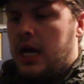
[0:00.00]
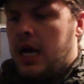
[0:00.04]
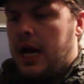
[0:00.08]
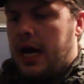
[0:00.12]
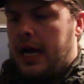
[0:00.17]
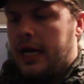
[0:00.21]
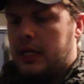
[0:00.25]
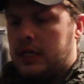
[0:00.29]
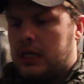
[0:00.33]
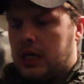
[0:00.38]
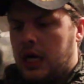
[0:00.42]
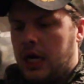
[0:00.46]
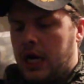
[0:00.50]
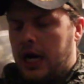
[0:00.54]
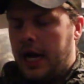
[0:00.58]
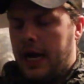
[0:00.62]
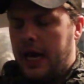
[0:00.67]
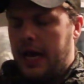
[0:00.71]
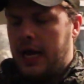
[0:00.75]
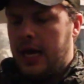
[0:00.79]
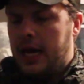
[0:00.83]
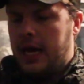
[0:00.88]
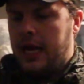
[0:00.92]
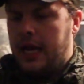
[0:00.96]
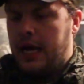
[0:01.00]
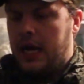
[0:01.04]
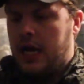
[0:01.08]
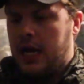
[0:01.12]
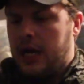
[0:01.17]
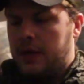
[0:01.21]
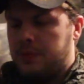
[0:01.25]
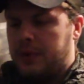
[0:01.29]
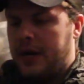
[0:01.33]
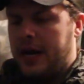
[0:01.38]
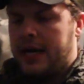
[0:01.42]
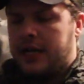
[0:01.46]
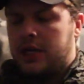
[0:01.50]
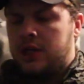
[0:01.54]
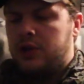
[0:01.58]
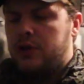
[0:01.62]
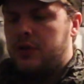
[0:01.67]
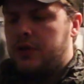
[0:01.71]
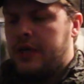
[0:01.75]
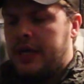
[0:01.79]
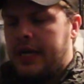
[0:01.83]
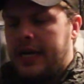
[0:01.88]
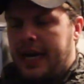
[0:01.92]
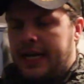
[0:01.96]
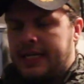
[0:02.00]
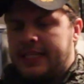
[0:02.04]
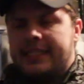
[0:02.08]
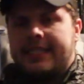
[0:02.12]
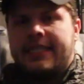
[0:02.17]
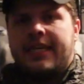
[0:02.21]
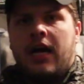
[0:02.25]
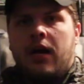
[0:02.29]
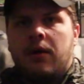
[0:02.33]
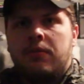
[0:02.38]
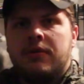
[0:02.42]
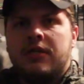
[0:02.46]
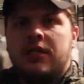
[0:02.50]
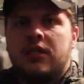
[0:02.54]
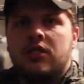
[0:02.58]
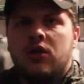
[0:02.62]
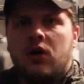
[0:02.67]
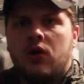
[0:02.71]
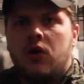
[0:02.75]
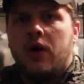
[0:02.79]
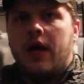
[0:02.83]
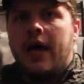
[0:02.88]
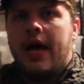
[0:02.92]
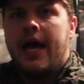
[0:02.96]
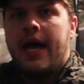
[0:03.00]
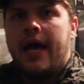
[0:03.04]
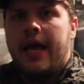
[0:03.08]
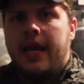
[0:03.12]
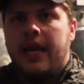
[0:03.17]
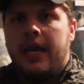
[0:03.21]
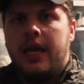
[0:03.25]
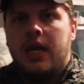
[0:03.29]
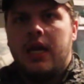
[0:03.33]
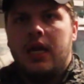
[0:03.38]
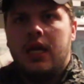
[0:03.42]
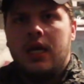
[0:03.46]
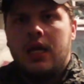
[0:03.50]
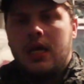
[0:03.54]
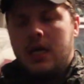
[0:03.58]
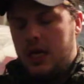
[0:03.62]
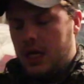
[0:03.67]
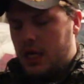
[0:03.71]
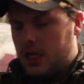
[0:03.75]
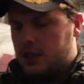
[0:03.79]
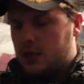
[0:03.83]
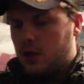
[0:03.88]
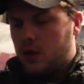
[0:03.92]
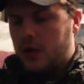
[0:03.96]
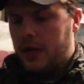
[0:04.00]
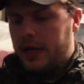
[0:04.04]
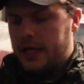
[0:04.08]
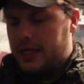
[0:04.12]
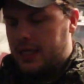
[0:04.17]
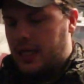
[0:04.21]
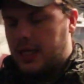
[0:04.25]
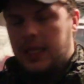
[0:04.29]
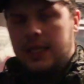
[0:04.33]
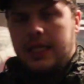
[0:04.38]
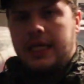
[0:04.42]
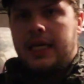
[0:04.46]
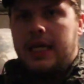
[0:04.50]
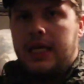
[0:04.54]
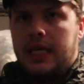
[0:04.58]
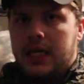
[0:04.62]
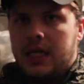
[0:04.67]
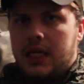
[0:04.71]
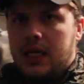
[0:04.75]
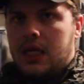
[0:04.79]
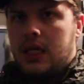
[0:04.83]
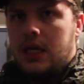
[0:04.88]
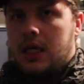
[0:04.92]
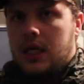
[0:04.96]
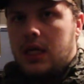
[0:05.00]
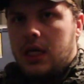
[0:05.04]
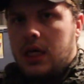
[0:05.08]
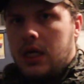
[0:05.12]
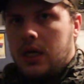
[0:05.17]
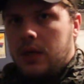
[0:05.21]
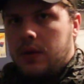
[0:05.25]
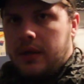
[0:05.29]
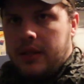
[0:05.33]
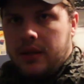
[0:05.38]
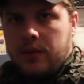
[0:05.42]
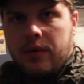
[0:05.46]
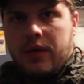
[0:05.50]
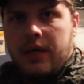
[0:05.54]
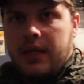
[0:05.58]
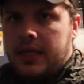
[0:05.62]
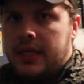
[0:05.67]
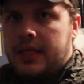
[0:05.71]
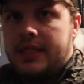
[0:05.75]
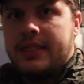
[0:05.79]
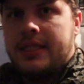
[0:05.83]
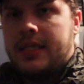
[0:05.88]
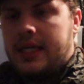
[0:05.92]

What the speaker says: I caught a raccoon and I scalped his whole head clean with one of these